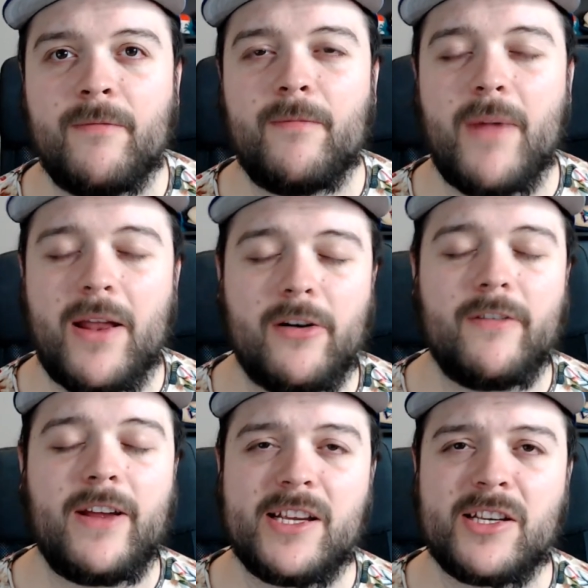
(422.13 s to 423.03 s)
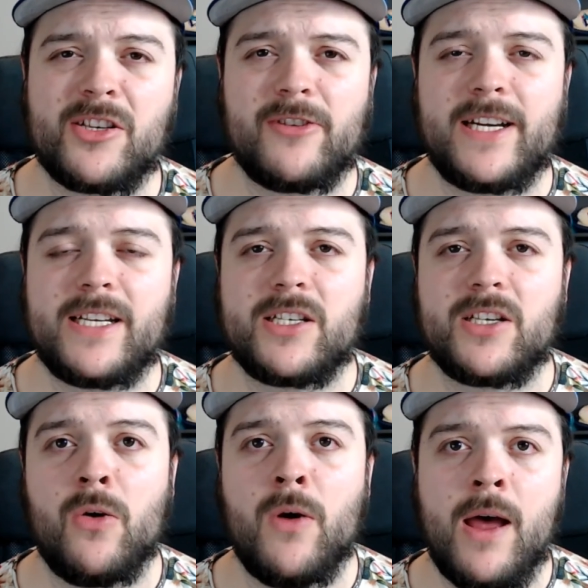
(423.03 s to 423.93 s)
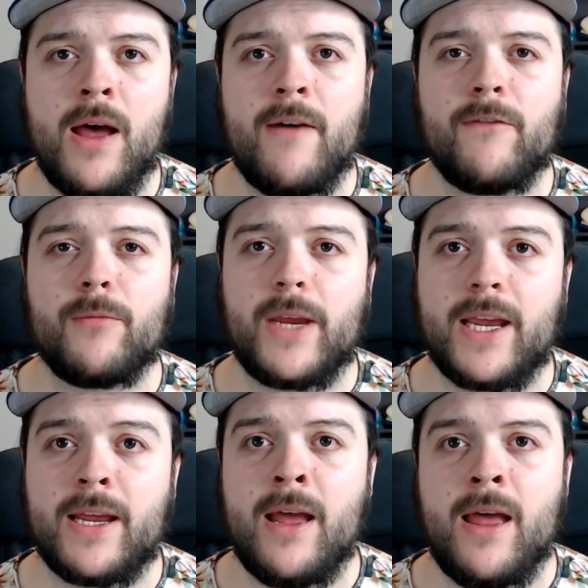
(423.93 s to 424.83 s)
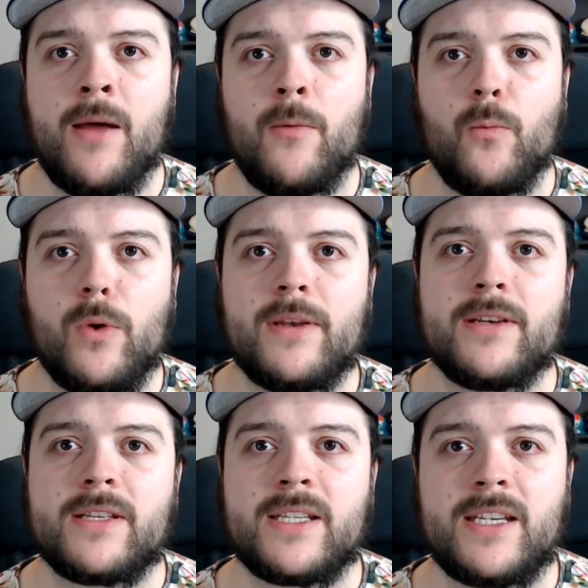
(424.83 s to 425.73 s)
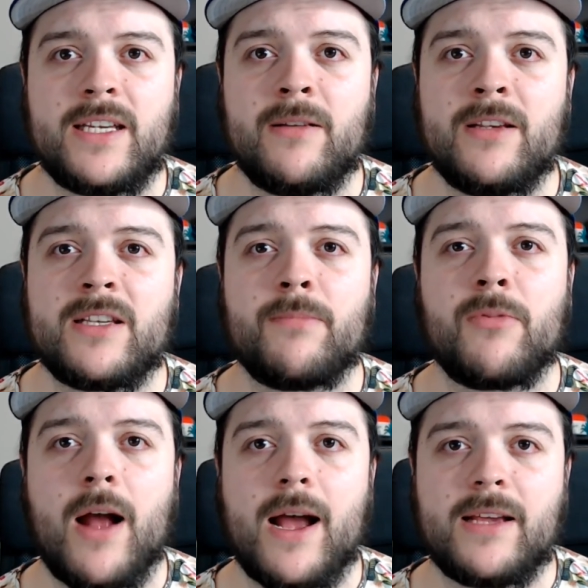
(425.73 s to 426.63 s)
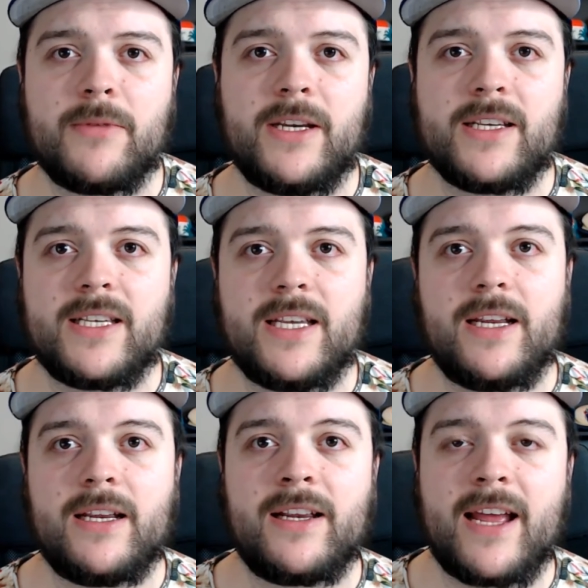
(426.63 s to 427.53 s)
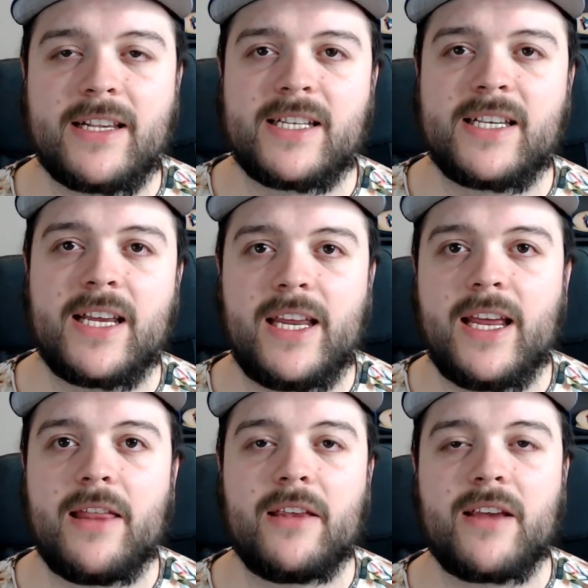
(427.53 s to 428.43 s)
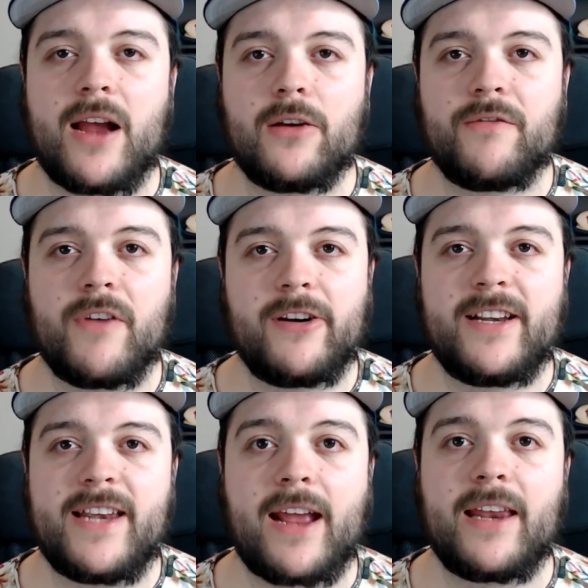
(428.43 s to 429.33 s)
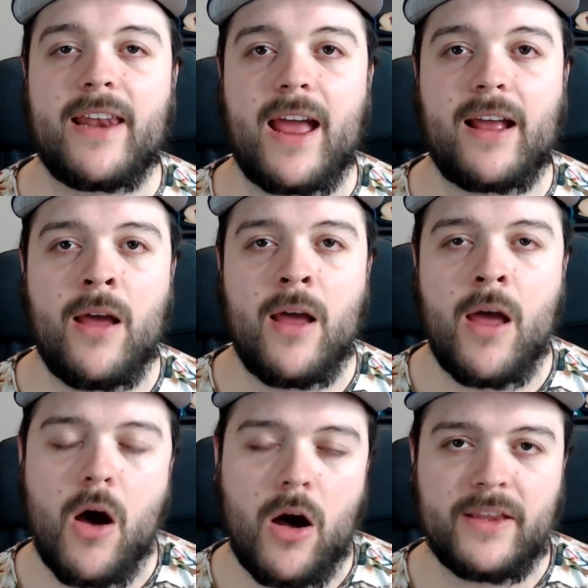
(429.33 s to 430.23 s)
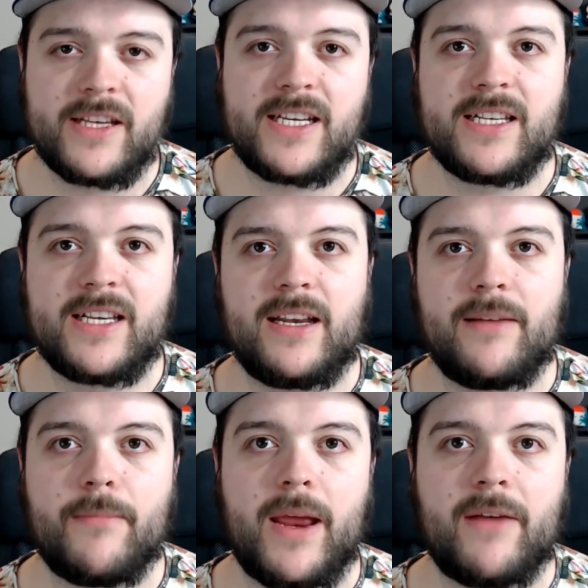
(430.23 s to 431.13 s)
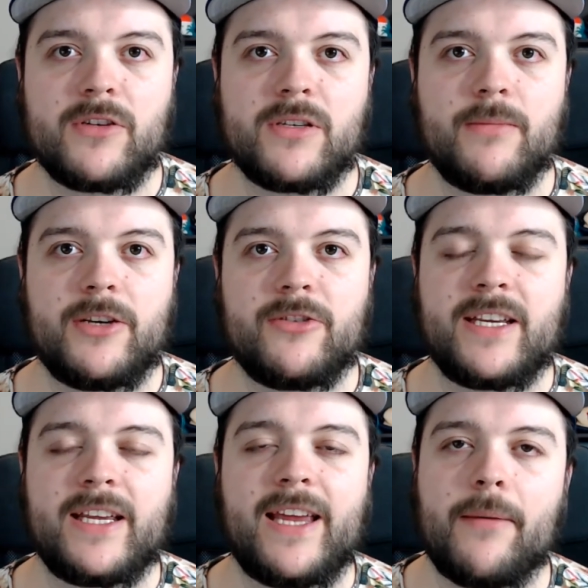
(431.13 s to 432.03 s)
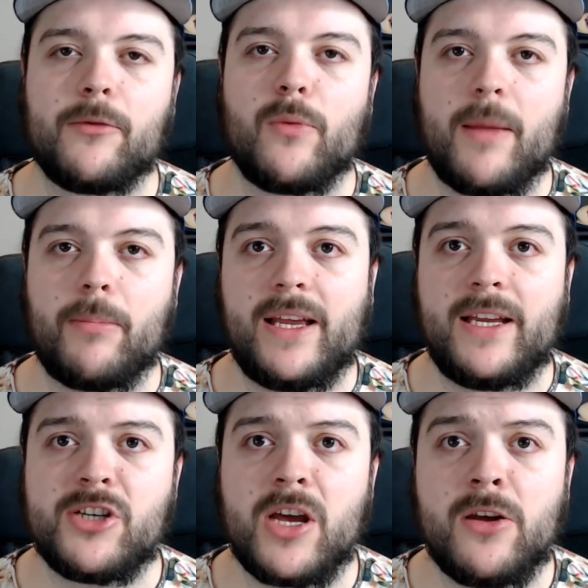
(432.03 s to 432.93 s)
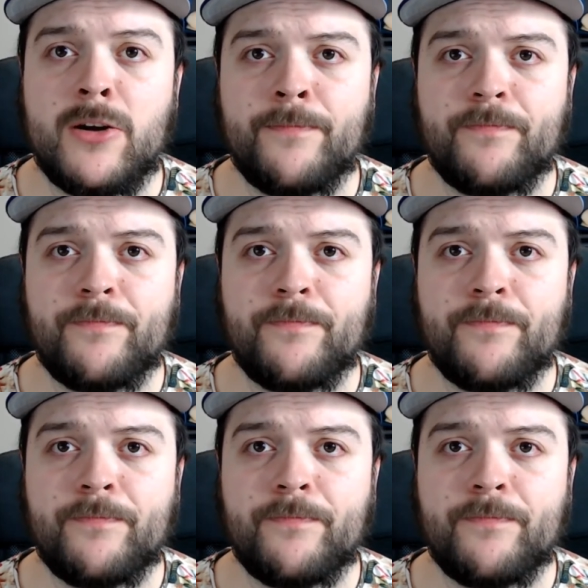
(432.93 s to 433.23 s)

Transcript: better of a history. So for me, wouldn't surprise me to see Kansas City and the Tigers very neck and neck on the season and make for some interesting games when they play each other.